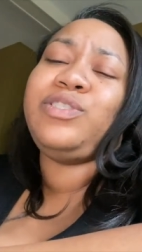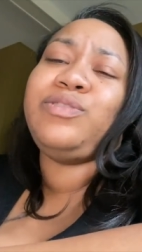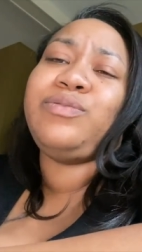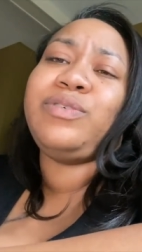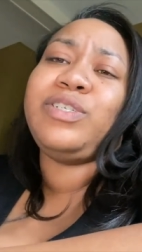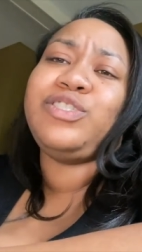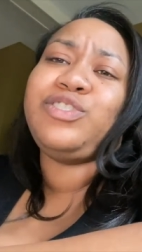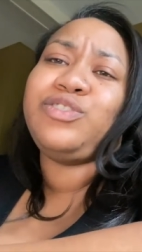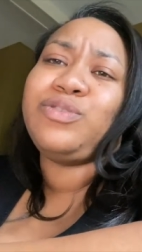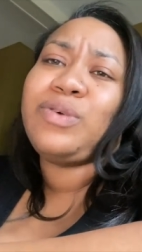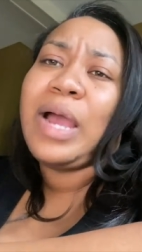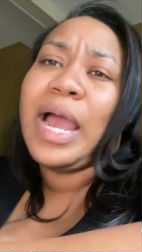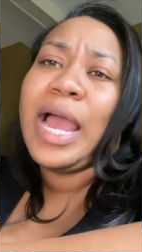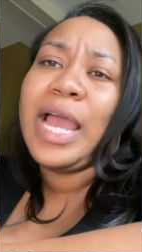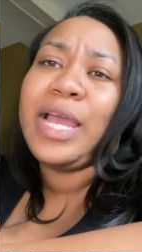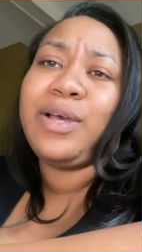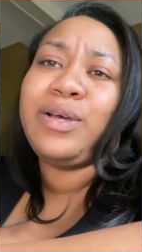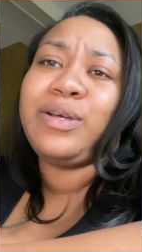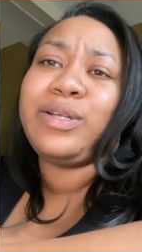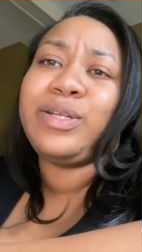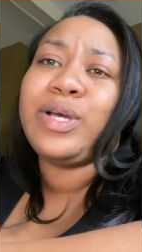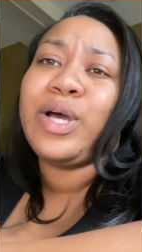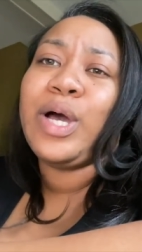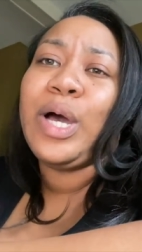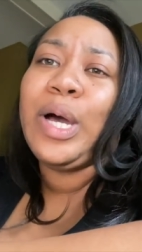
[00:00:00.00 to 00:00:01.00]
do a try
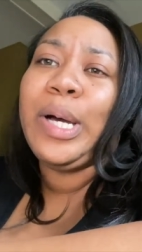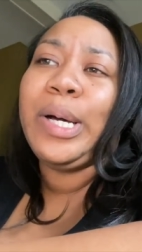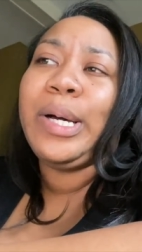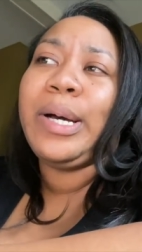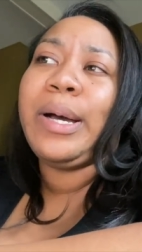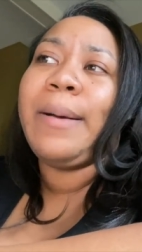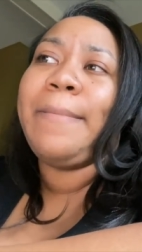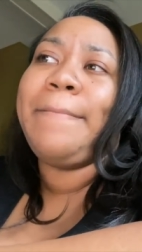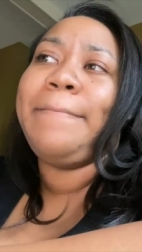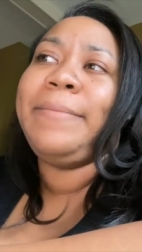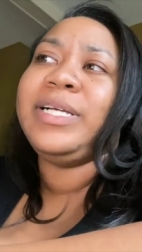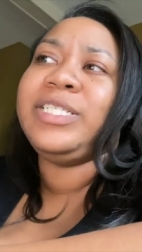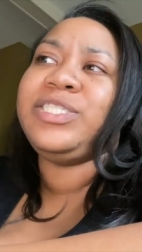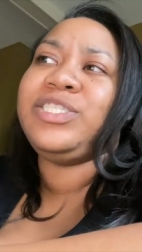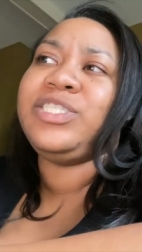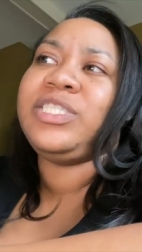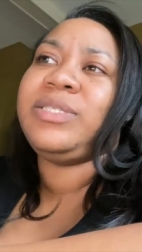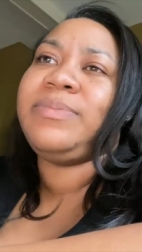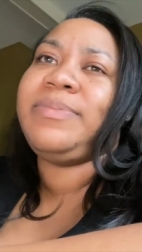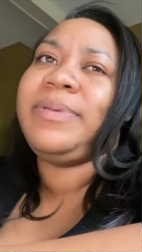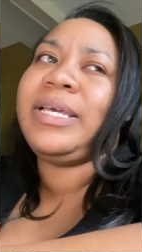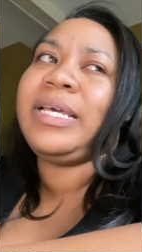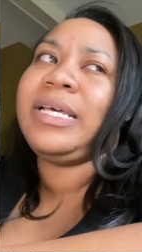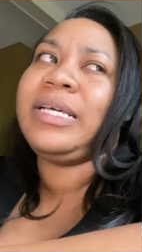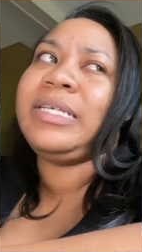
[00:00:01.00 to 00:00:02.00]
on haul, but
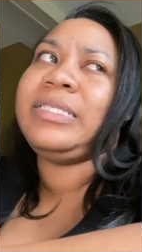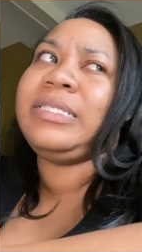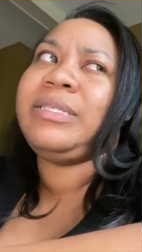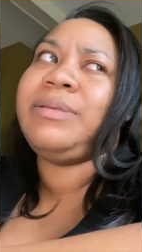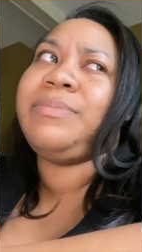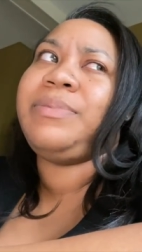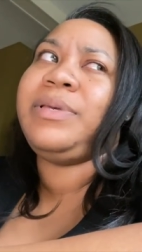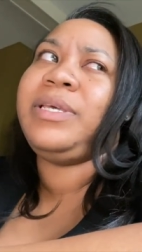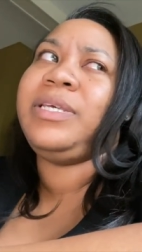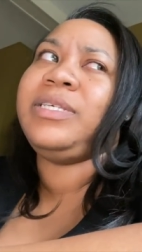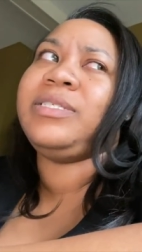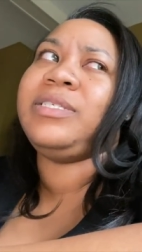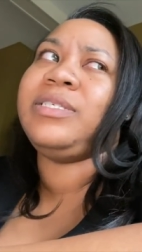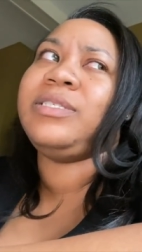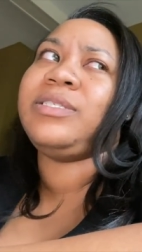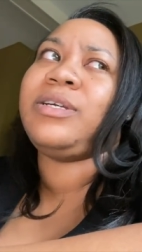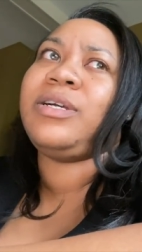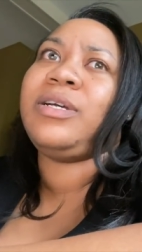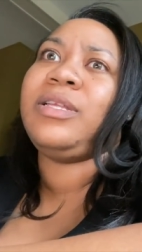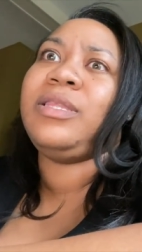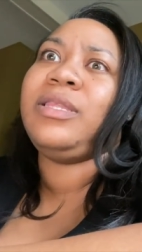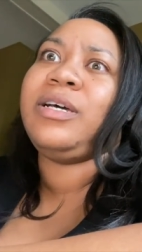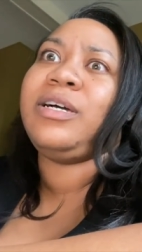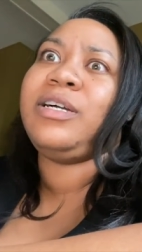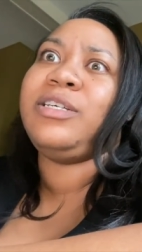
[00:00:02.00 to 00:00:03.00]
just because the pieces
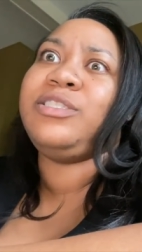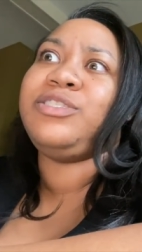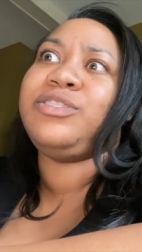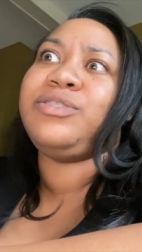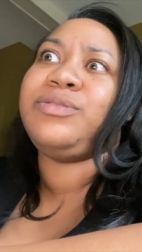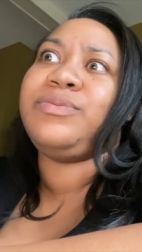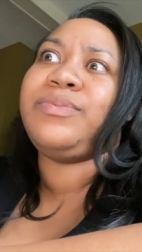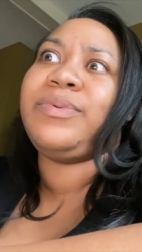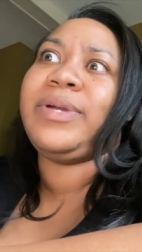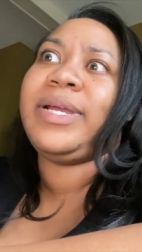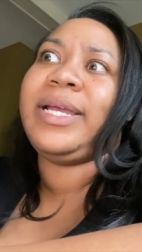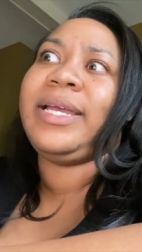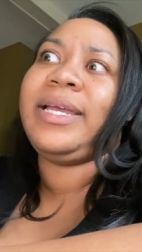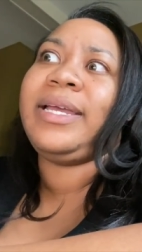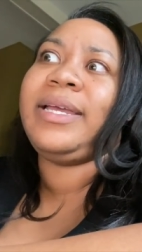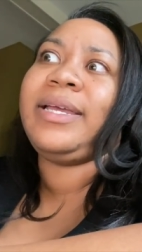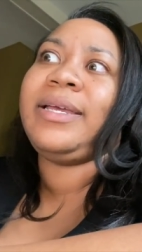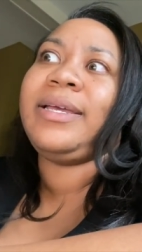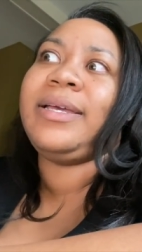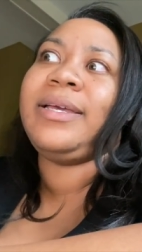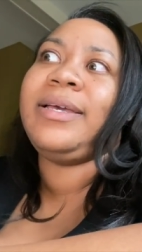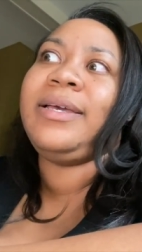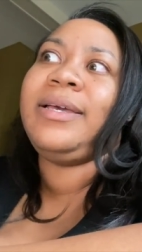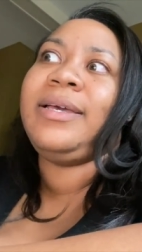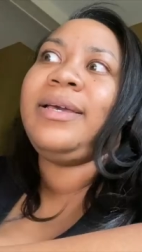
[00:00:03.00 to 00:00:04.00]
are
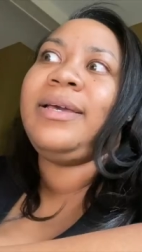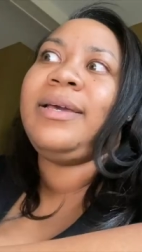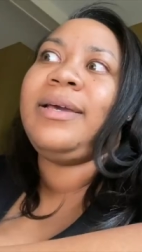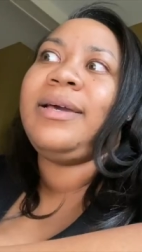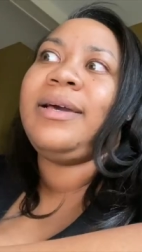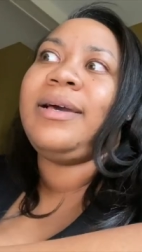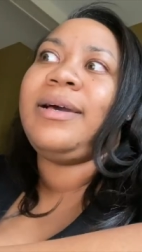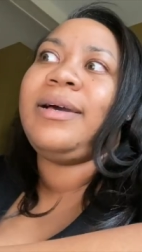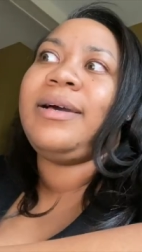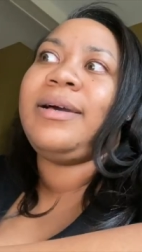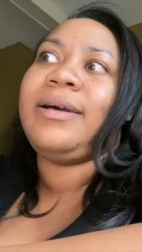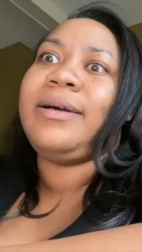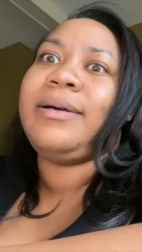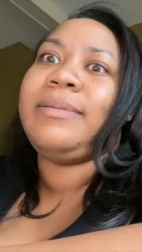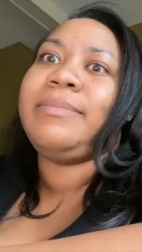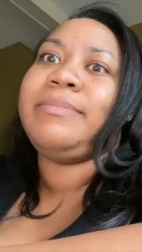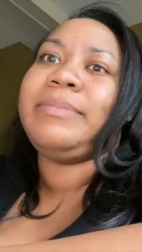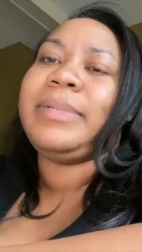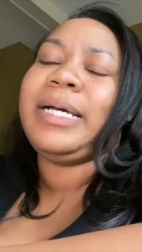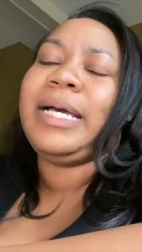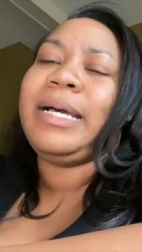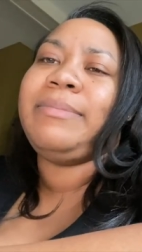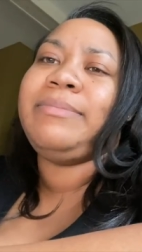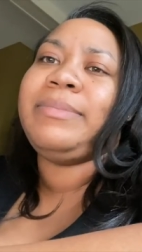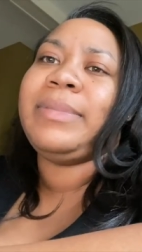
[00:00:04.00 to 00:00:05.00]
lingerie, um,
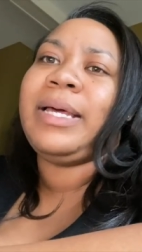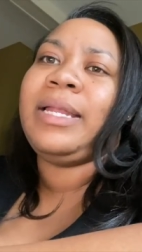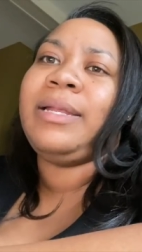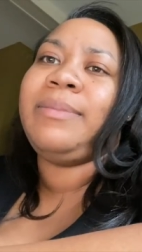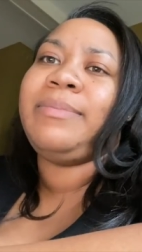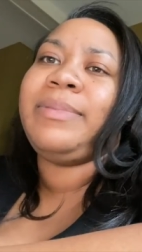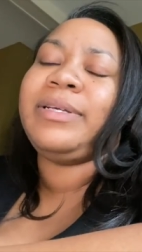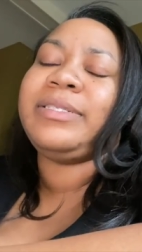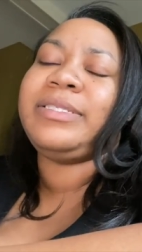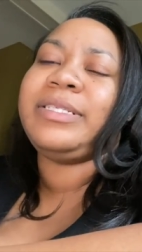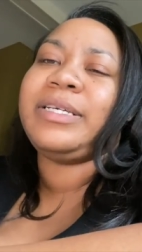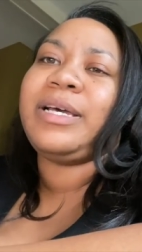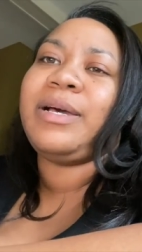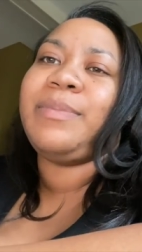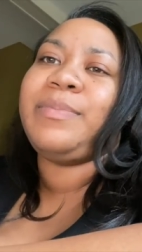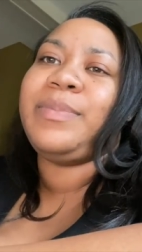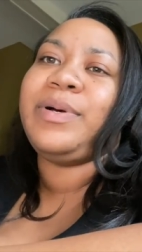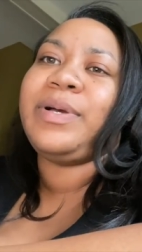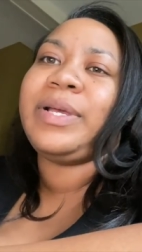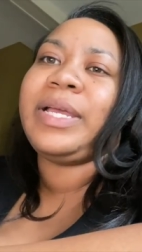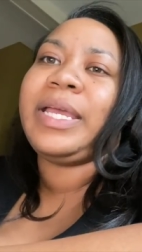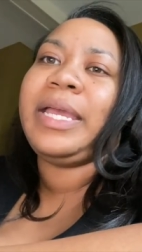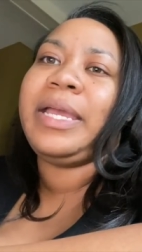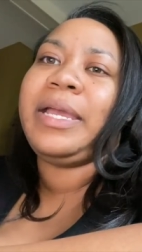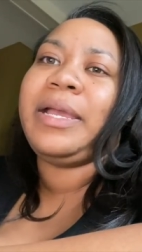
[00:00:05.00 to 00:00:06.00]
I'm not about to come
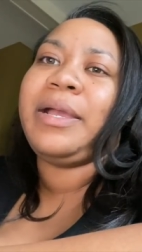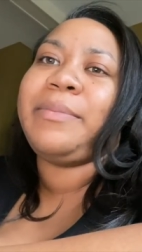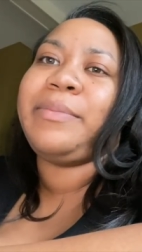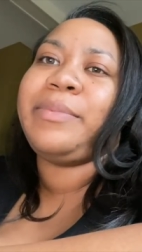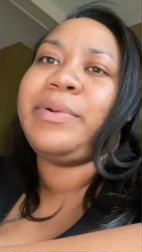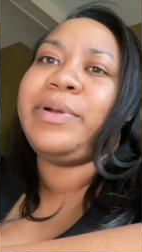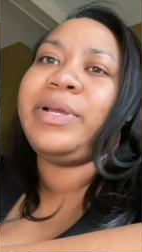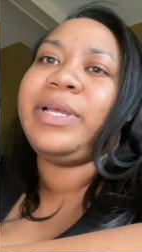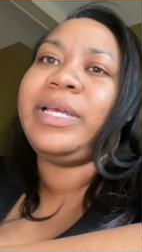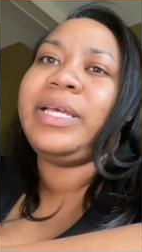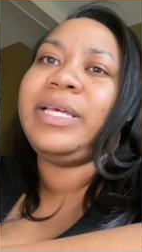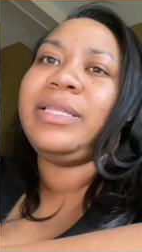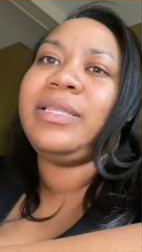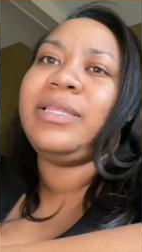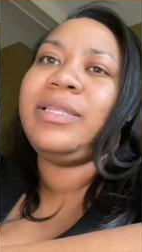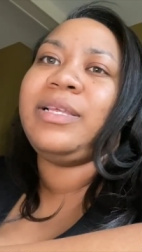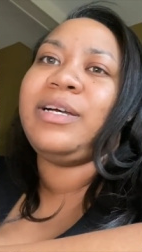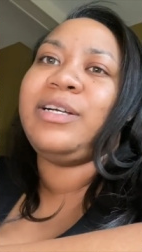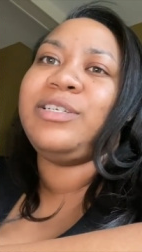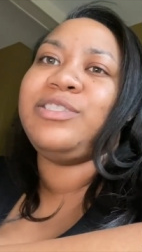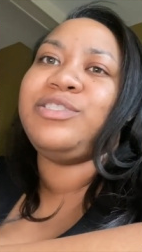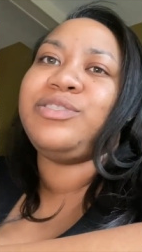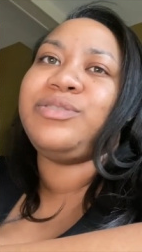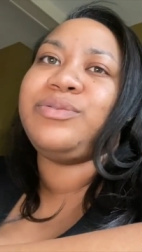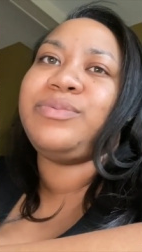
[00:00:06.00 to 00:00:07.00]
on camera in
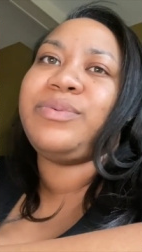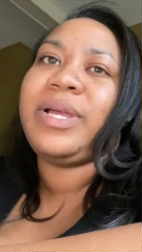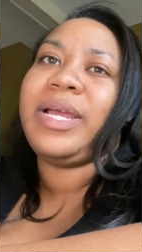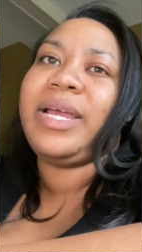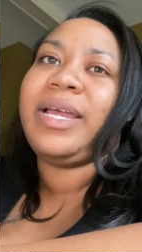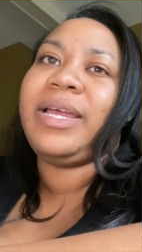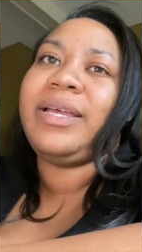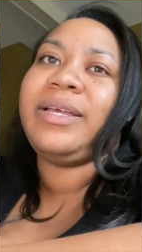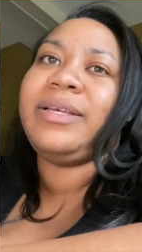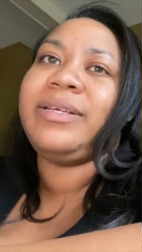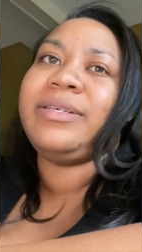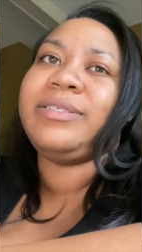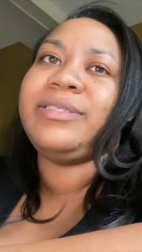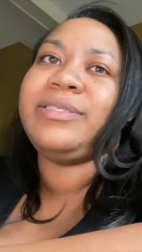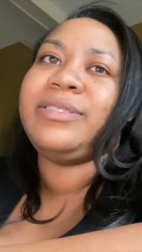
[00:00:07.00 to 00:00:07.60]
lingerie.